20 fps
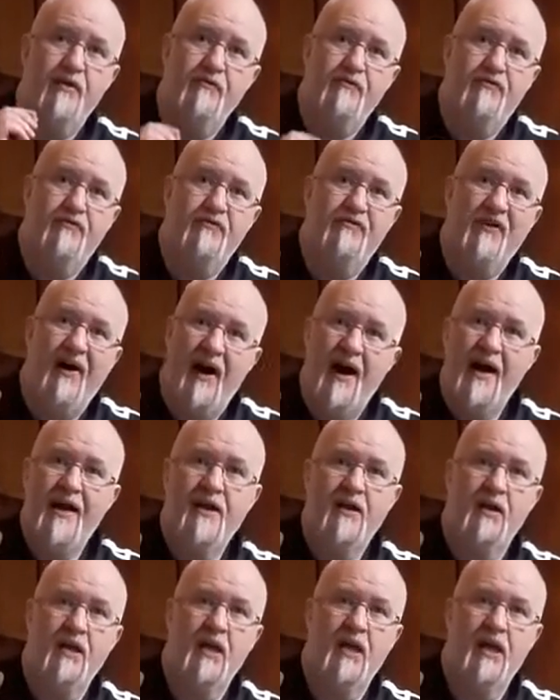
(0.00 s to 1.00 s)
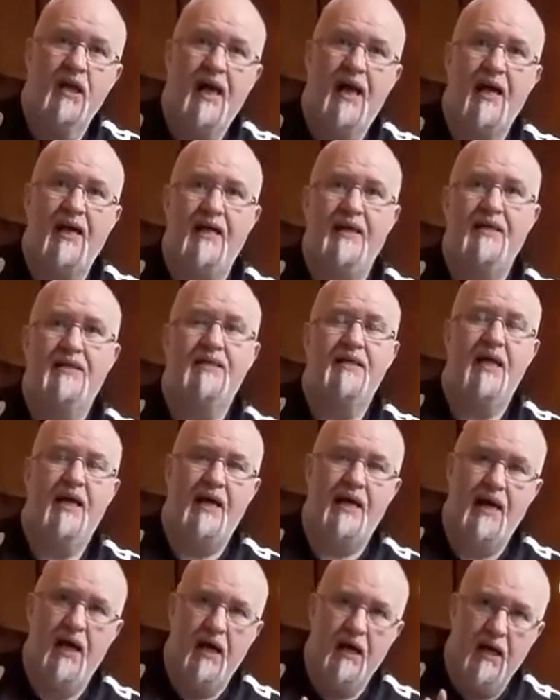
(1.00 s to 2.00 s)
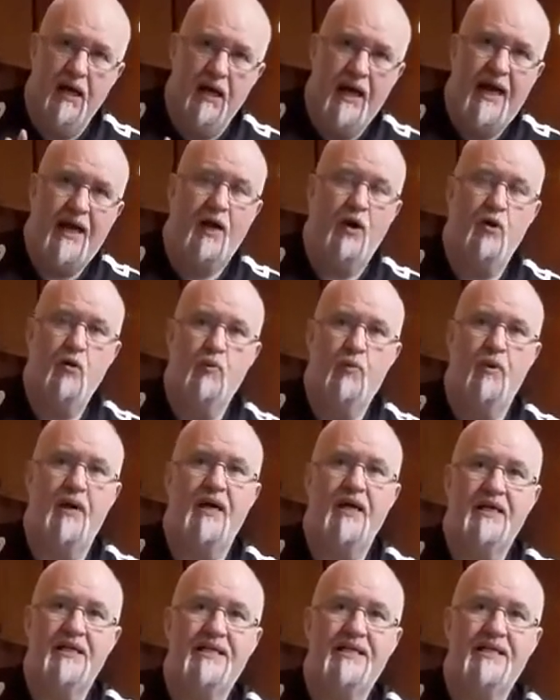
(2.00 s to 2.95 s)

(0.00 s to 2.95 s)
and final light in our Lego brick